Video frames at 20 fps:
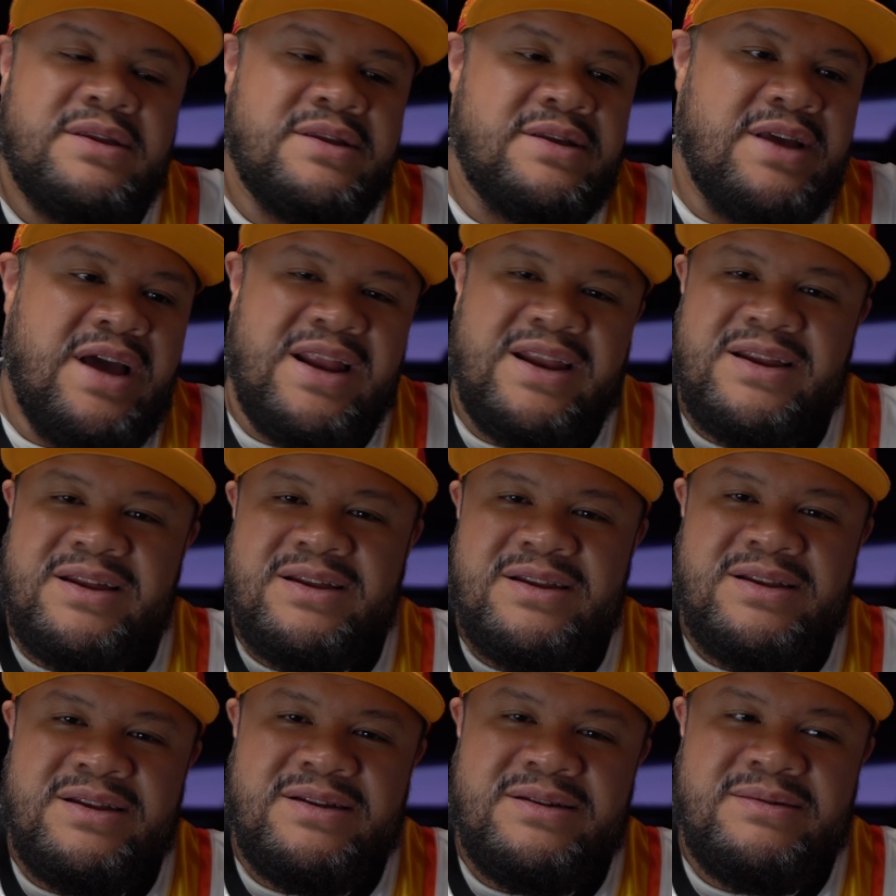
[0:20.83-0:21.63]
Got
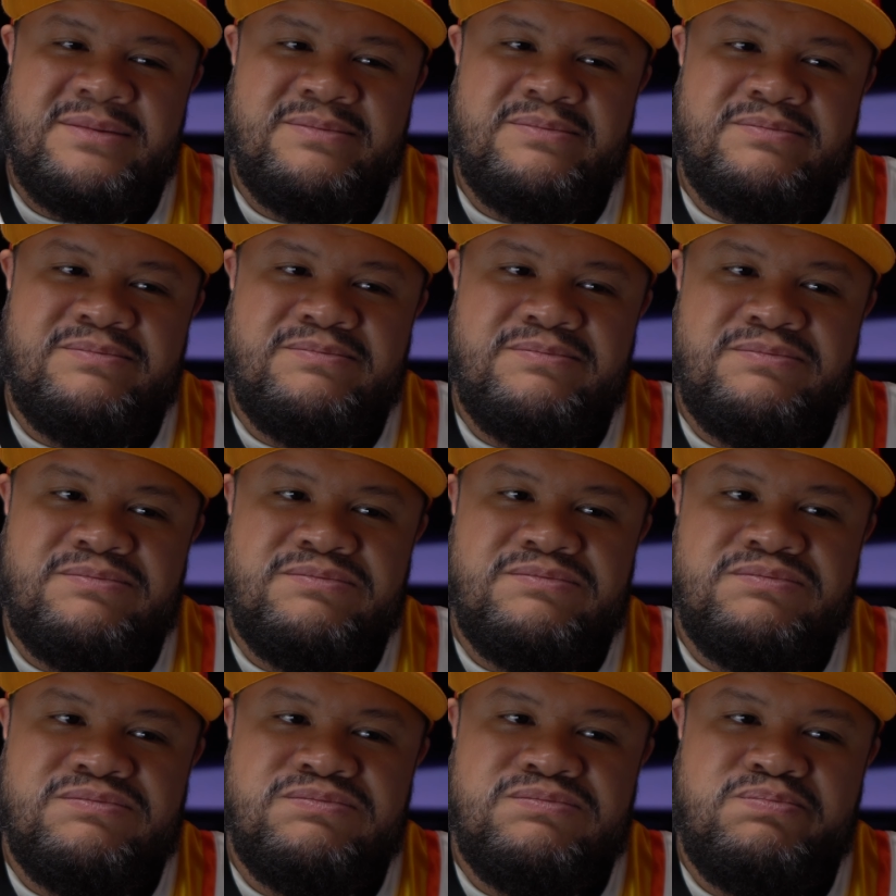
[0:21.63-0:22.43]
a
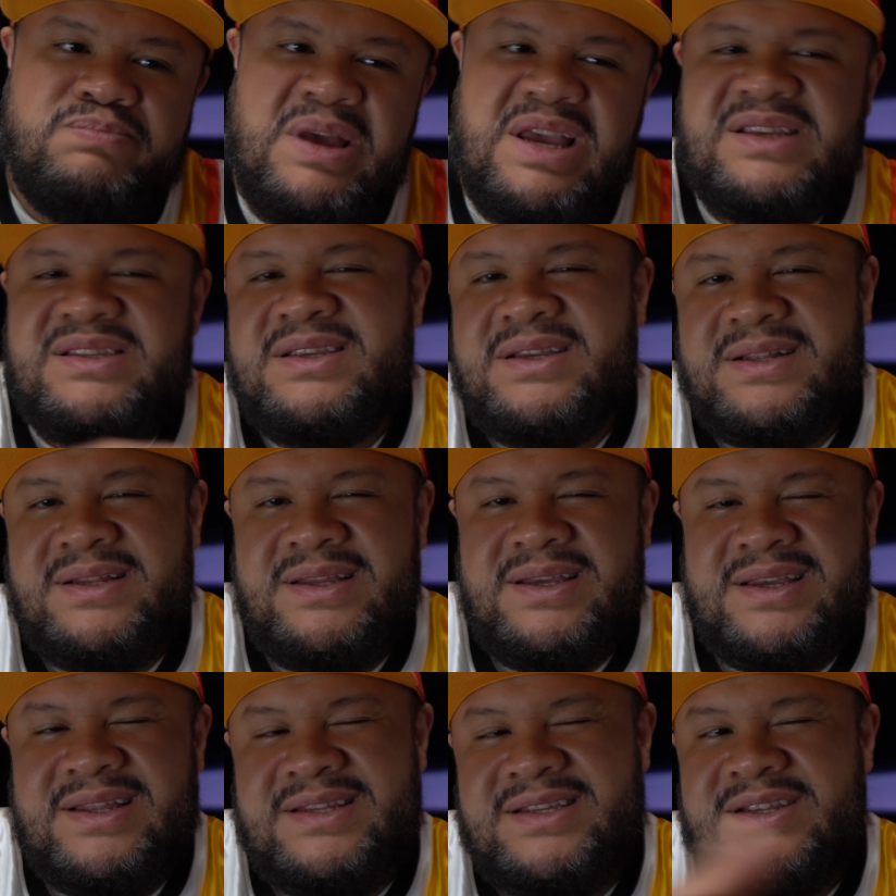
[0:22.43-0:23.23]

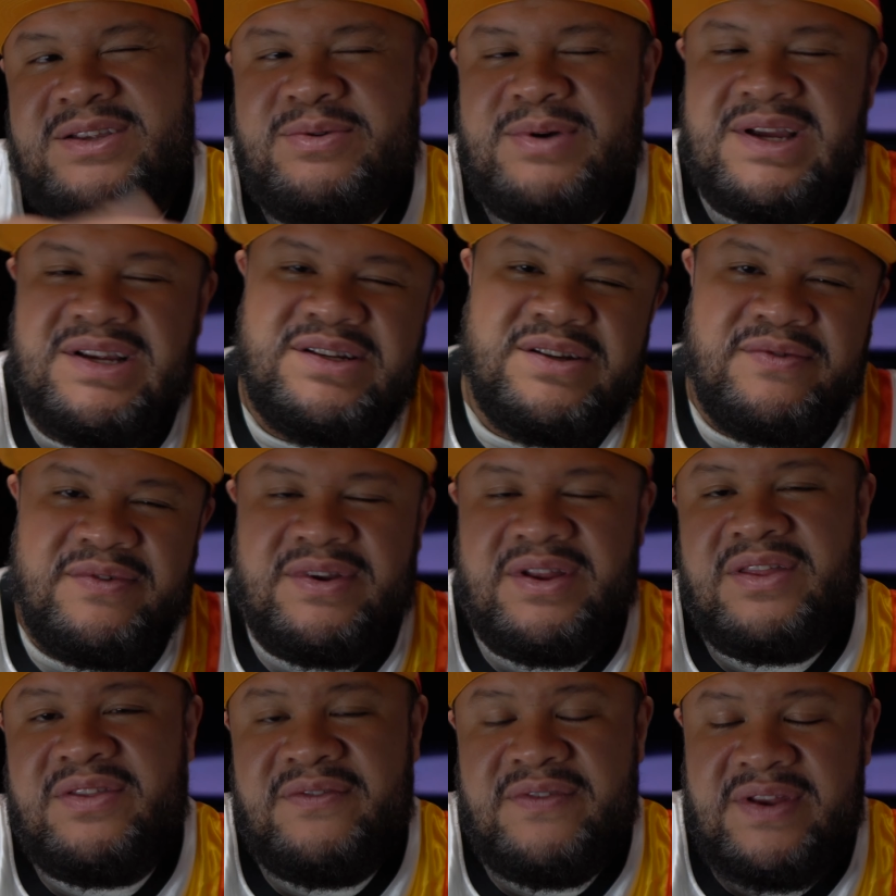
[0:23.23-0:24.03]
basically continuation of
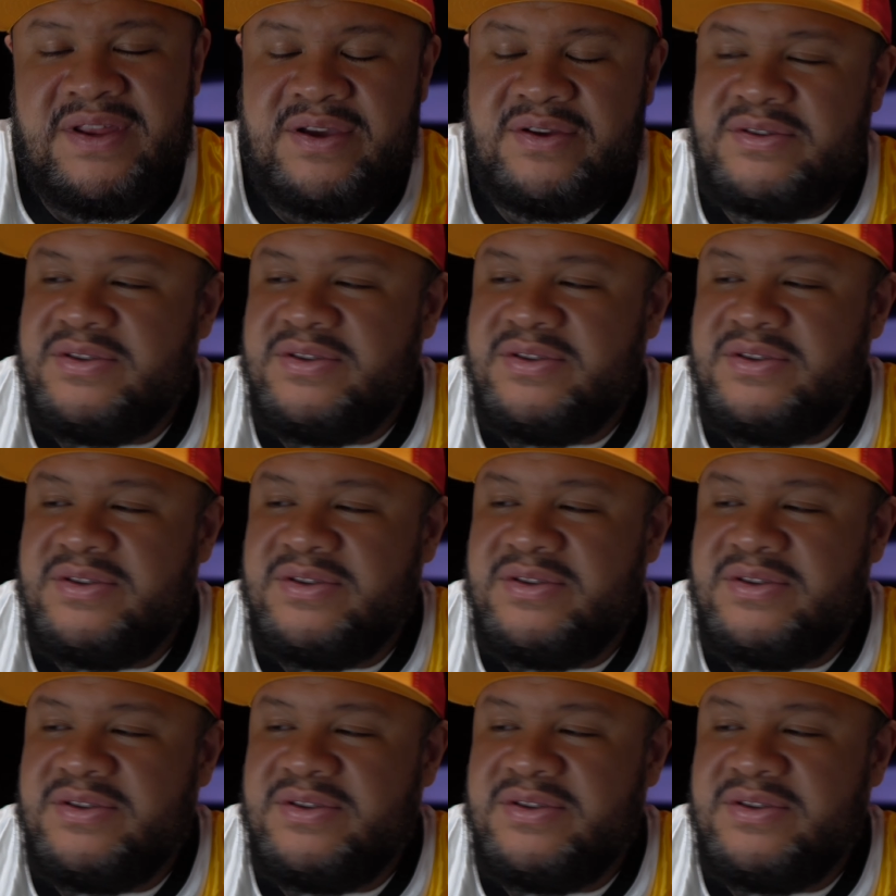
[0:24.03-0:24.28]
another video.